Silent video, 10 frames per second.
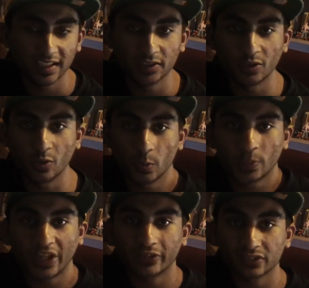You know,
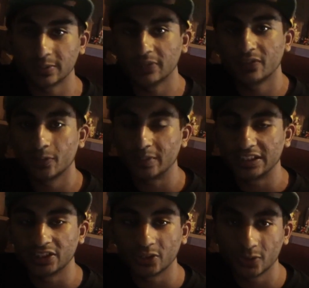Uber Black Man was making fun of
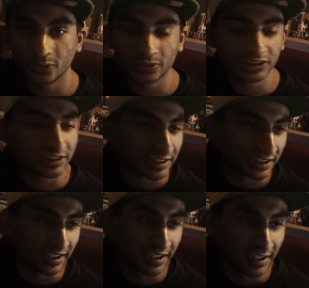my nose,
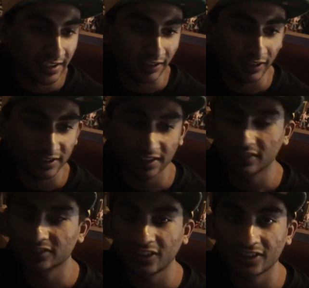and you know,
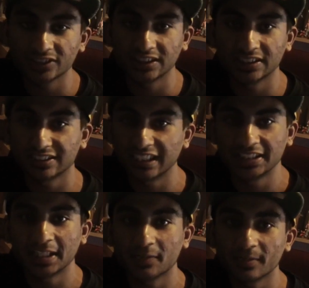I was calling
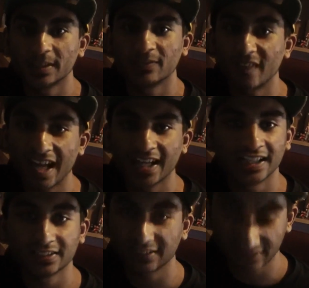Insane Game Freak fat
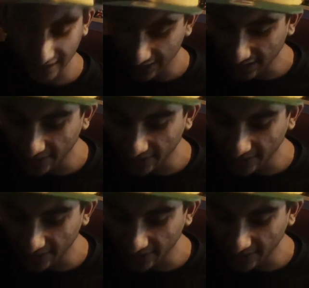ass. Insane